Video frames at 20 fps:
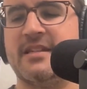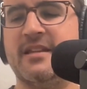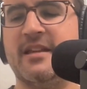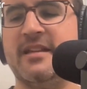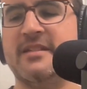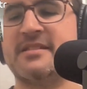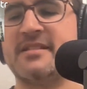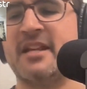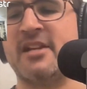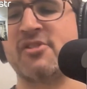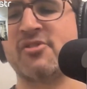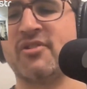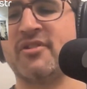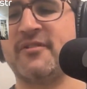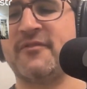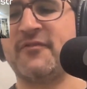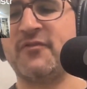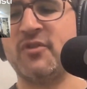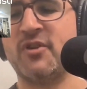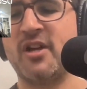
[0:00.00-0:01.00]
central to
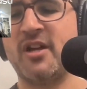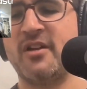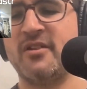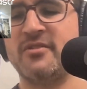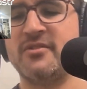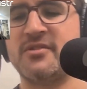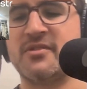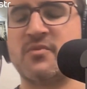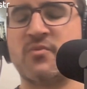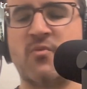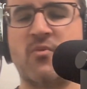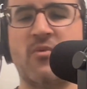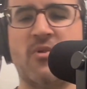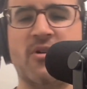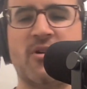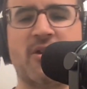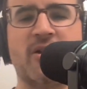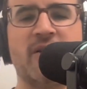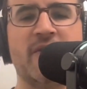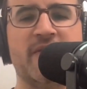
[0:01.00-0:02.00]
Foucault's
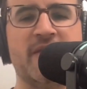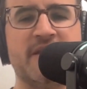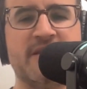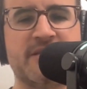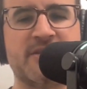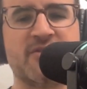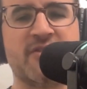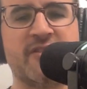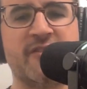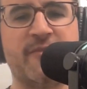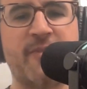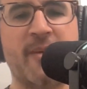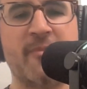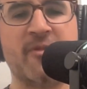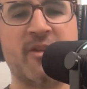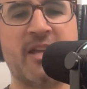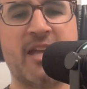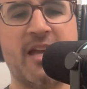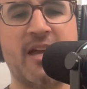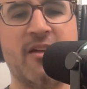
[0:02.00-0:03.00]
work on the history of
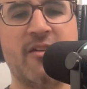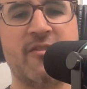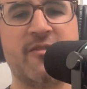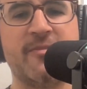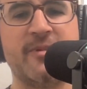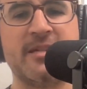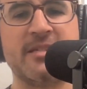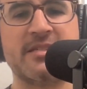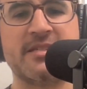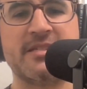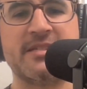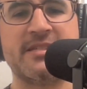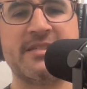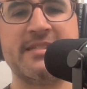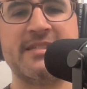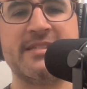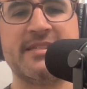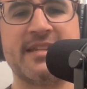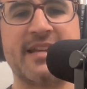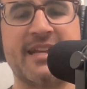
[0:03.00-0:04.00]
public health because he
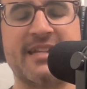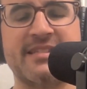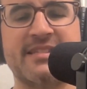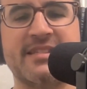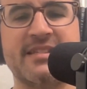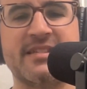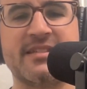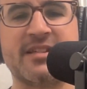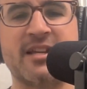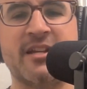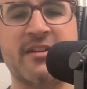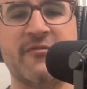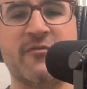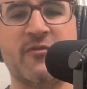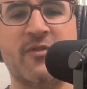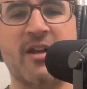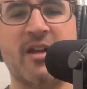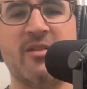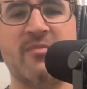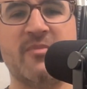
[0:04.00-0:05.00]
sees it as this kind of
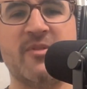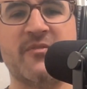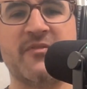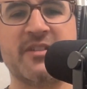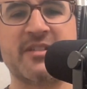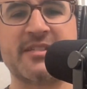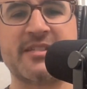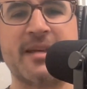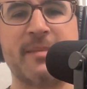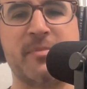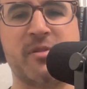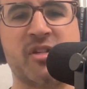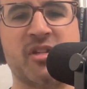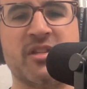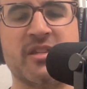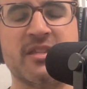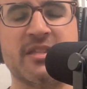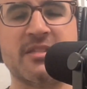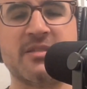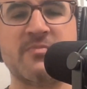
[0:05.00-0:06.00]
realm of
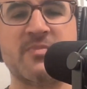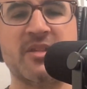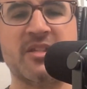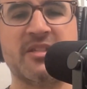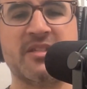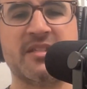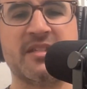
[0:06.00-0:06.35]
exception that's built